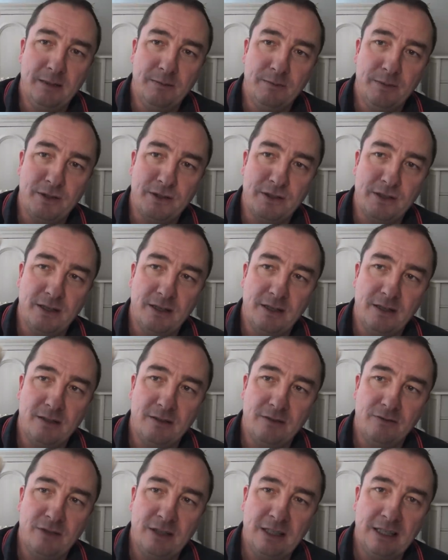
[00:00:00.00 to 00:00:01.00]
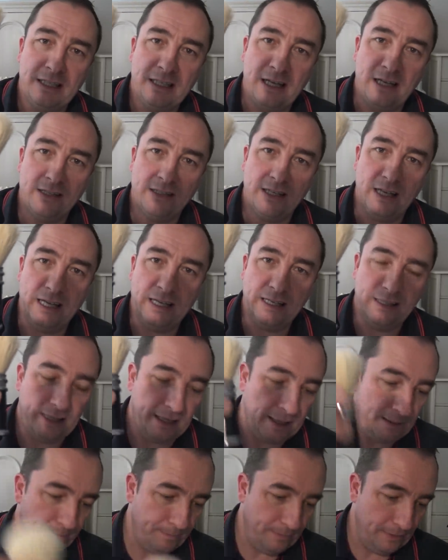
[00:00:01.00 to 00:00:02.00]
but really nice. I like
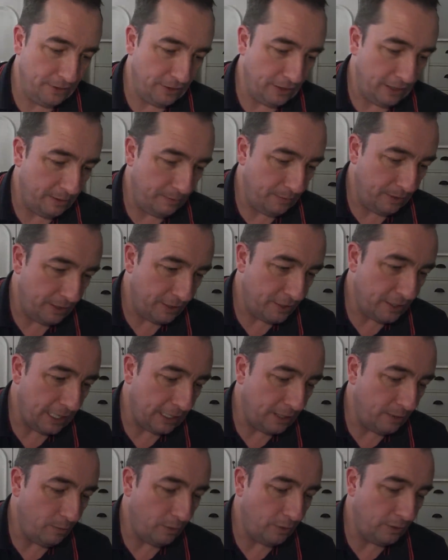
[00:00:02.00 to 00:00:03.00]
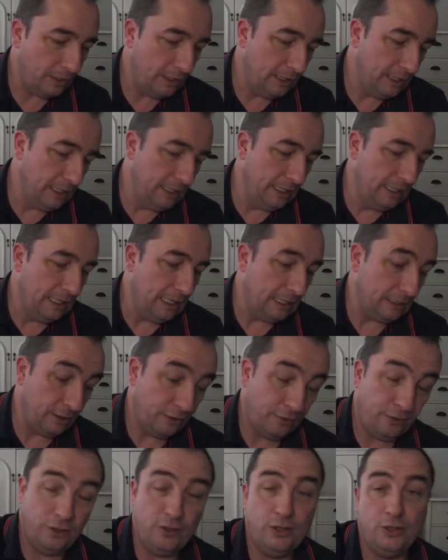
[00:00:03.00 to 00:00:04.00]
that. So that'd be the second one. And the
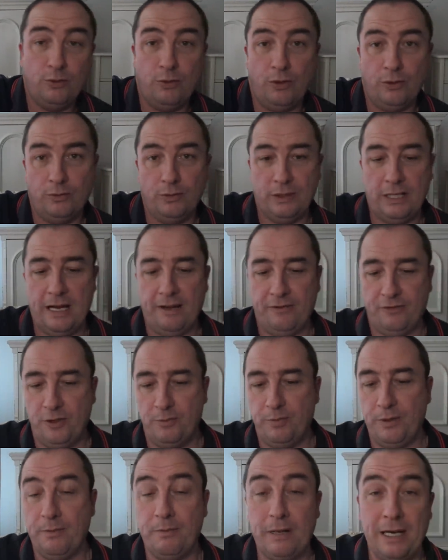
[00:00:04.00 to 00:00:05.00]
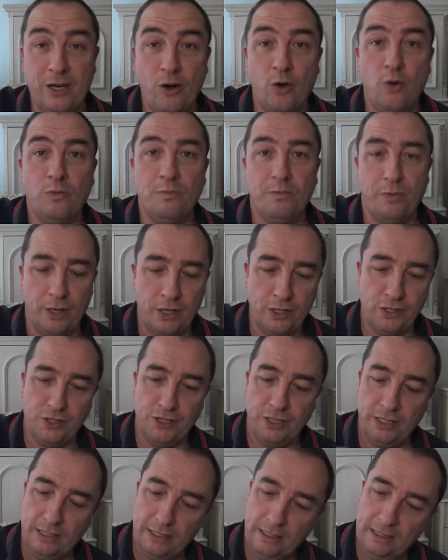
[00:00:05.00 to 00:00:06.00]
third one would have to be my own
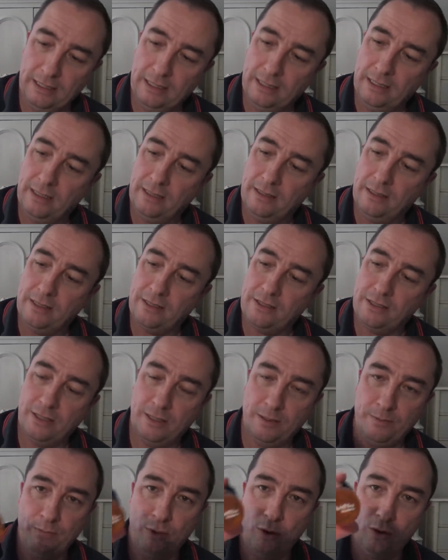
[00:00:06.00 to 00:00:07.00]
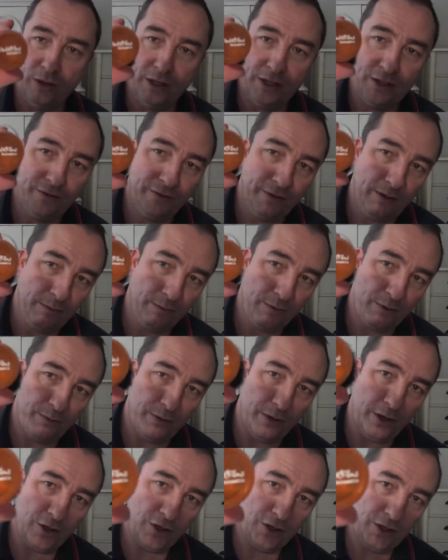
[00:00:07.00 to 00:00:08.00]
brush, this Paul H. Films
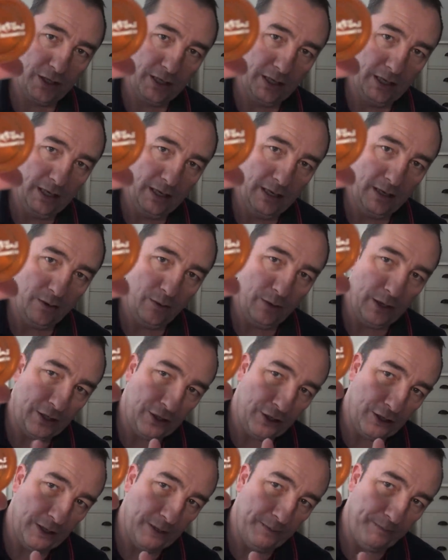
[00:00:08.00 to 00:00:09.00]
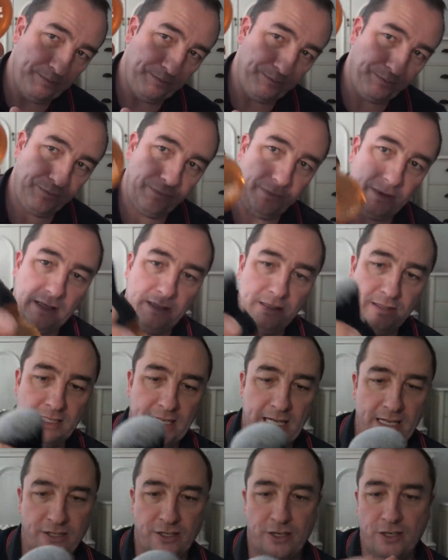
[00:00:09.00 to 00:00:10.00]
brush, which
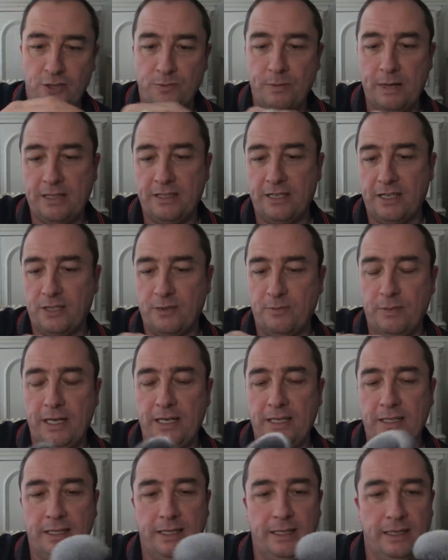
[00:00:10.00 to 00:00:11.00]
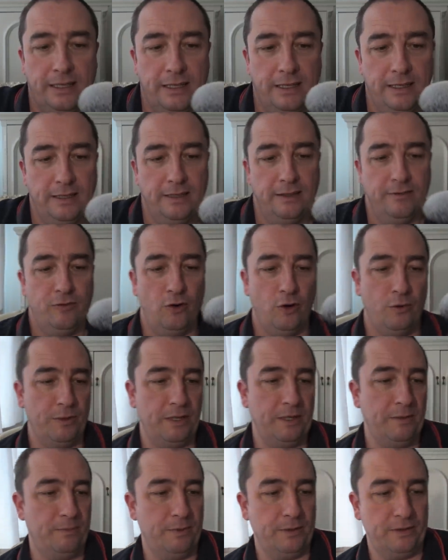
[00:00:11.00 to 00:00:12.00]
DS Cosmetics made for
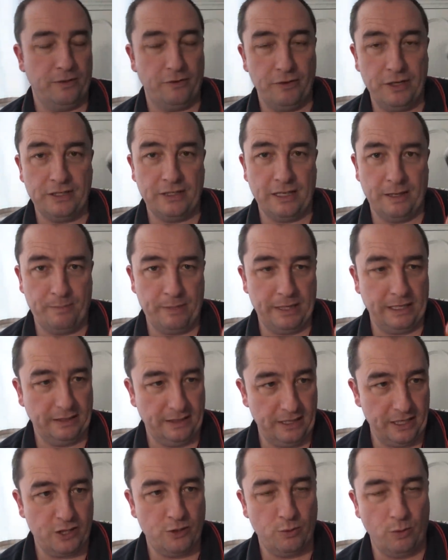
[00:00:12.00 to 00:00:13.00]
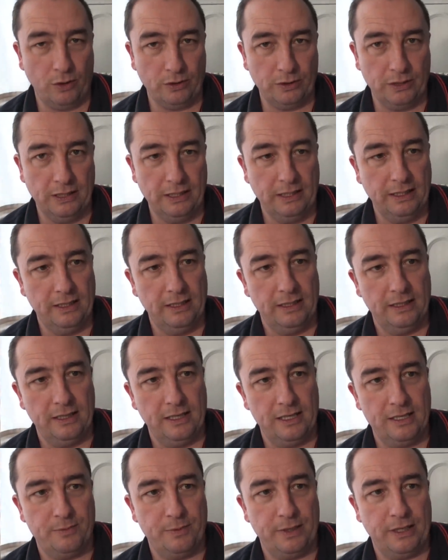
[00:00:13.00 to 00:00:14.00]
me. But the reason I picked this one
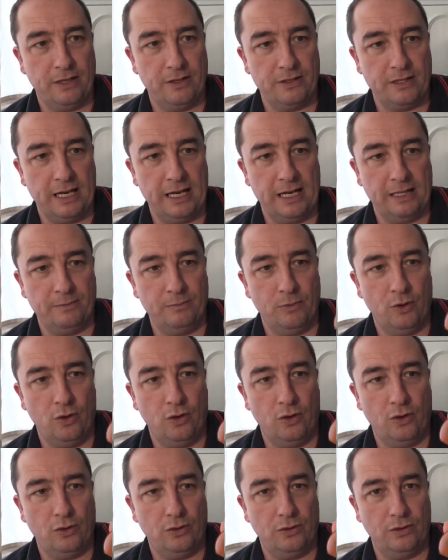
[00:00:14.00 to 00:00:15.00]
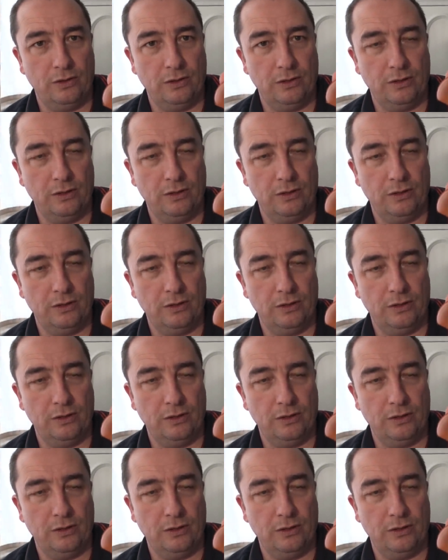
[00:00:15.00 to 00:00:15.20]
is because I had more